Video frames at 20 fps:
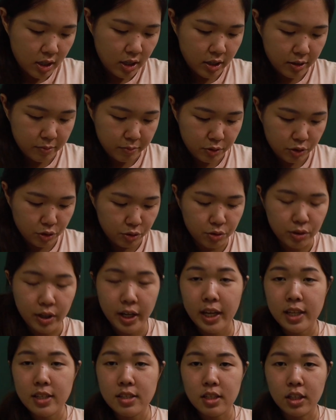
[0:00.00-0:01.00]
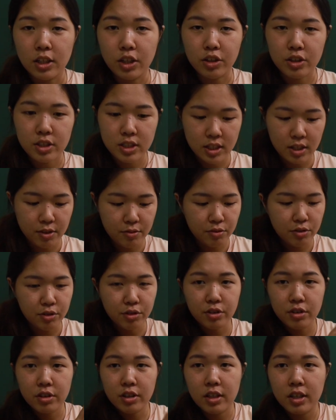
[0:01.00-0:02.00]
yeah, so hence the long sleeve.
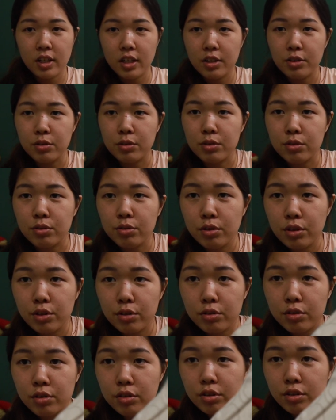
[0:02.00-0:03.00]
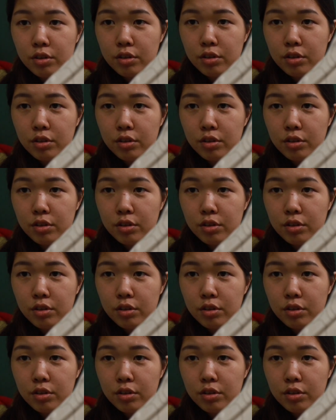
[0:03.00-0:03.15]
Look, so cute.